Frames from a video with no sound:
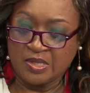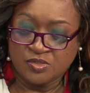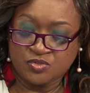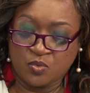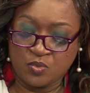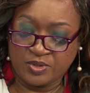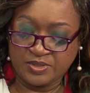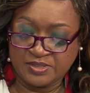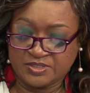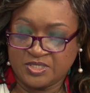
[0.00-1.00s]
so
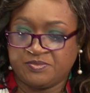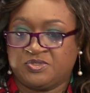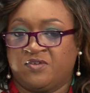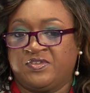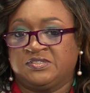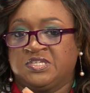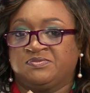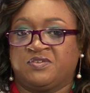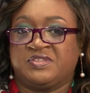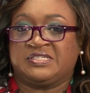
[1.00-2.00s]
in terms of
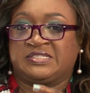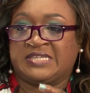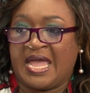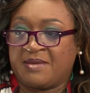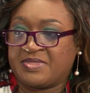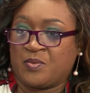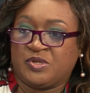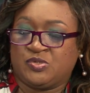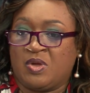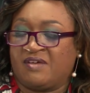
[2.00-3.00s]
the time that we
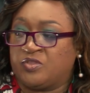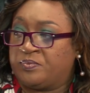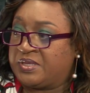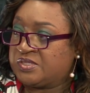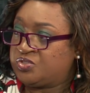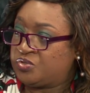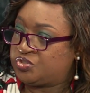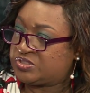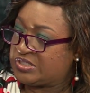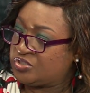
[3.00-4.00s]
do have now, because you're
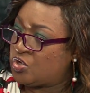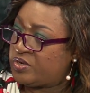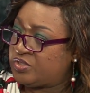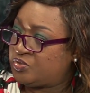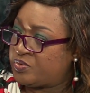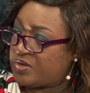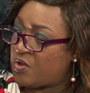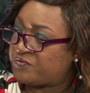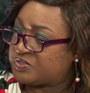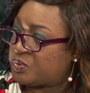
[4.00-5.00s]
in
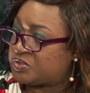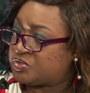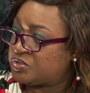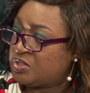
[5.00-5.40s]
office, what,